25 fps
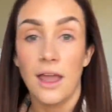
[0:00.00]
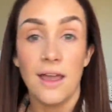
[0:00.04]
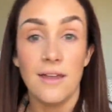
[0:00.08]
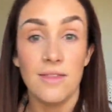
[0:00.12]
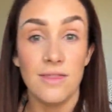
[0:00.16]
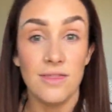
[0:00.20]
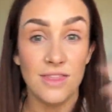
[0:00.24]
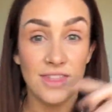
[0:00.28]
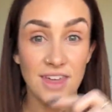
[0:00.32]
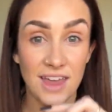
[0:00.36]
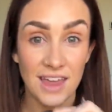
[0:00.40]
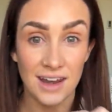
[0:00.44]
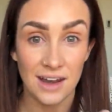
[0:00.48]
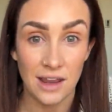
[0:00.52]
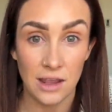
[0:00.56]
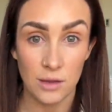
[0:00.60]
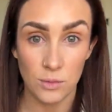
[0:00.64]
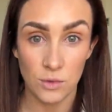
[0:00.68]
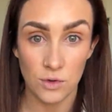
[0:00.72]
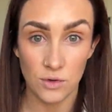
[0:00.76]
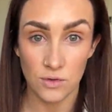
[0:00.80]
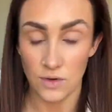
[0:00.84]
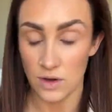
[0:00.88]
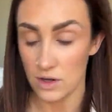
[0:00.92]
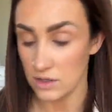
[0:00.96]
and then I
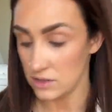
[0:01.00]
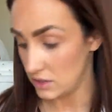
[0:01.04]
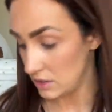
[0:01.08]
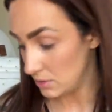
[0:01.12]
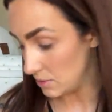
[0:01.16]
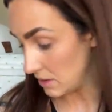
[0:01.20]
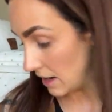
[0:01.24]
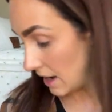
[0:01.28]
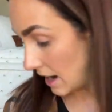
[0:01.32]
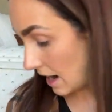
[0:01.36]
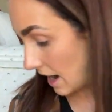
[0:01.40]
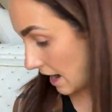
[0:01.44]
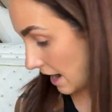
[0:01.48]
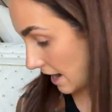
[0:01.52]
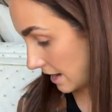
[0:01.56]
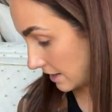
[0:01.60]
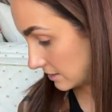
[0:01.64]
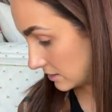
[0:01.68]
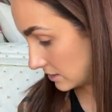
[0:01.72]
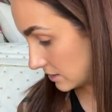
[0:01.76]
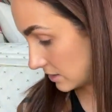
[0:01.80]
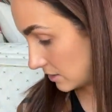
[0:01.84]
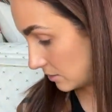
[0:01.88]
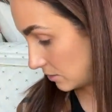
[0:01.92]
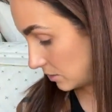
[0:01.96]
move on to my
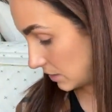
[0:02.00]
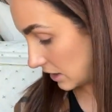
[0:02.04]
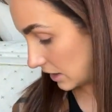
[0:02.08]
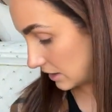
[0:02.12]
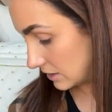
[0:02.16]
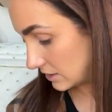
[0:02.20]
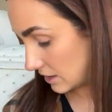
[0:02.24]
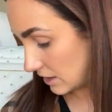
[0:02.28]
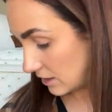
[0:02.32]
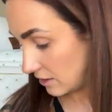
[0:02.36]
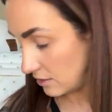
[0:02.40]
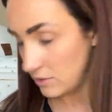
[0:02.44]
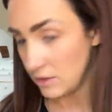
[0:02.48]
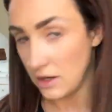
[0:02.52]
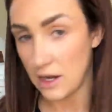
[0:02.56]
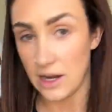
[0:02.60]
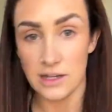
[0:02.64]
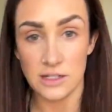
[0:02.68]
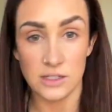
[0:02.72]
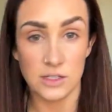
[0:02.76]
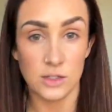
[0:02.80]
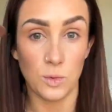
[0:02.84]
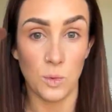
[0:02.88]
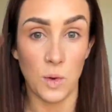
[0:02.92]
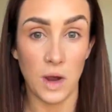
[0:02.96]
eyes because I,
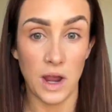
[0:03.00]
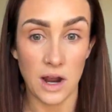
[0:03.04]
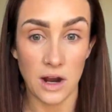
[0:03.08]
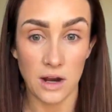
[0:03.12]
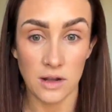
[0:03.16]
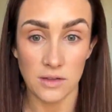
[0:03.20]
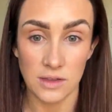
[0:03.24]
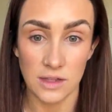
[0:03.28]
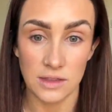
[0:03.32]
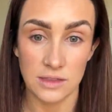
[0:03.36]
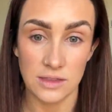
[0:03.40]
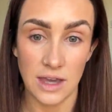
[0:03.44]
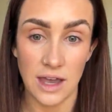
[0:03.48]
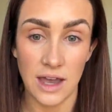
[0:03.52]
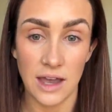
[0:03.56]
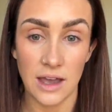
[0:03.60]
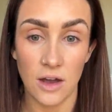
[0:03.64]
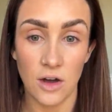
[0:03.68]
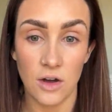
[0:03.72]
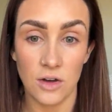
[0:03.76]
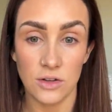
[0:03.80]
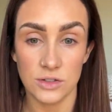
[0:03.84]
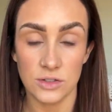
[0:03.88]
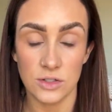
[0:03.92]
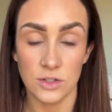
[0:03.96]
I swear that
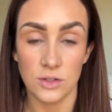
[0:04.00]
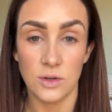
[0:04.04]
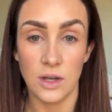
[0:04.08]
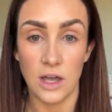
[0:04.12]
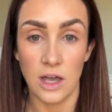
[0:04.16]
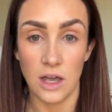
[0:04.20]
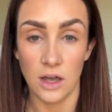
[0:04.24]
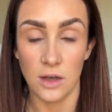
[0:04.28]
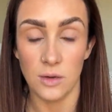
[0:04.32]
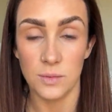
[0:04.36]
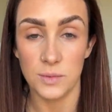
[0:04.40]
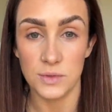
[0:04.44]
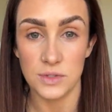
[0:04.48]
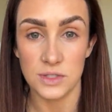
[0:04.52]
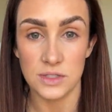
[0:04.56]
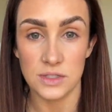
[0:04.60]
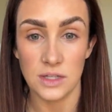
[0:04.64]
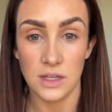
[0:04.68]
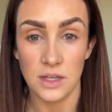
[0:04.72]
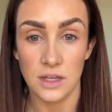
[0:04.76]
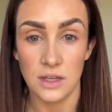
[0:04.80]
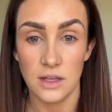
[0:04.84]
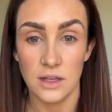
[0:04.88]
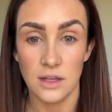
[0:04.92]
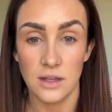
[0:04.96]
that also
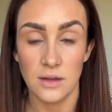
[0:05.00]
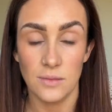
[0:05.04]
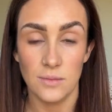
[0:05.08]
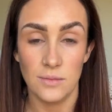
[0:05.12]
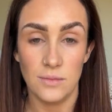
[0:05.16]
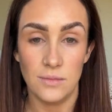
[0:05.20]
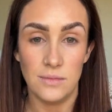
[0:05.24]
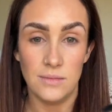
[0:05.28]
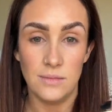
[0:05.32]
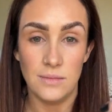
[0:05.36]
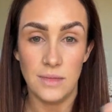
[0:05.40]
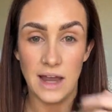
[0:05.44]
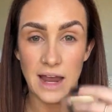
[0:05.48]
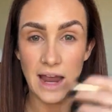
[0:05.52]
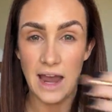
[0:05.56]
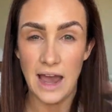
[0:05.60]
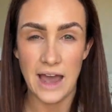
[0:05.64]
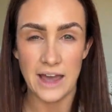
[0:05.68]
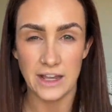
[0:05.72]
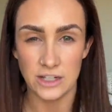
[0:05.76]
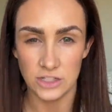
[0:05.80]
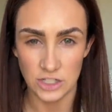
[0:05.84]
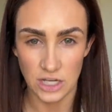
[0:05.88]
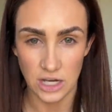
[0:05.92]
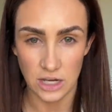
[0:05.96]
helps my
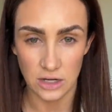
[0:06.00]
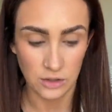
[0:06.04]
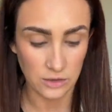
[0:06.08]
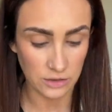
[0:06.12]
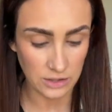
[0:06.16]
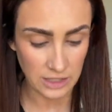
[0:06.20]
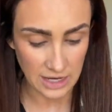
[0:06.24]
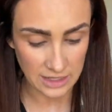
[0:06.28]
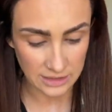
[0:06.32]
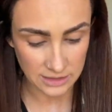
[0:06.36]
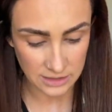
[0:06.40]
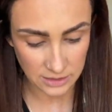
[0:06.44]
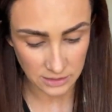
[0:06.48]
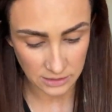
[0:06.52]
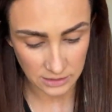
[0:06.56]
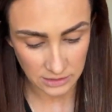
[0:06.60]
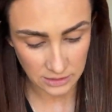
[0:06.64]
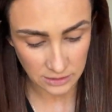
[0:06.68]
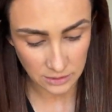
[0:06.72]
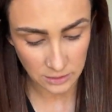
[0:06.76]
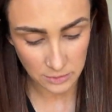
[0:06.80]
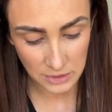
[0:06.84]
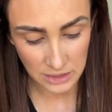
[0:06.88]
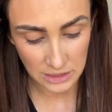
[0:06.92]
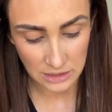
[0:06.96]
eyeshadow last a
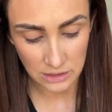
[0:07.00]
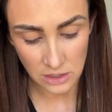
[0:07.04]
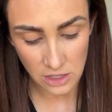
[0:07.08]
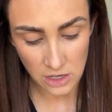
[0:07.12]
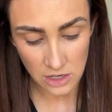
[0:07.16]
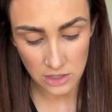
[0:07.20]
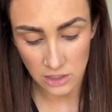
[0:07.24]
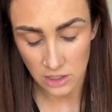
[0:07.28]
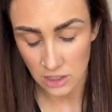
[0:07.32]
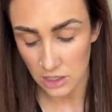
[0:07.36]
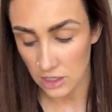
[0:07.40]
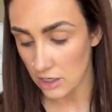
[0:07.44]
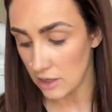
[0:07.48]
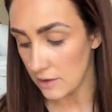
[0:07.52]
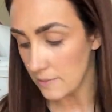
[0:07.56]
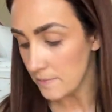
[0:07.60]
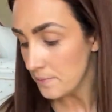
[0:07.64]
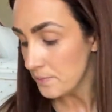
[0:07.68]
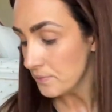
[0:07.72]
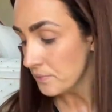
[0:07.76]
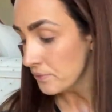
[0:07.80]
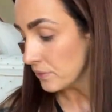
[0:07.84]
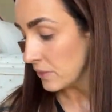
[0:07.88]
little bit longer.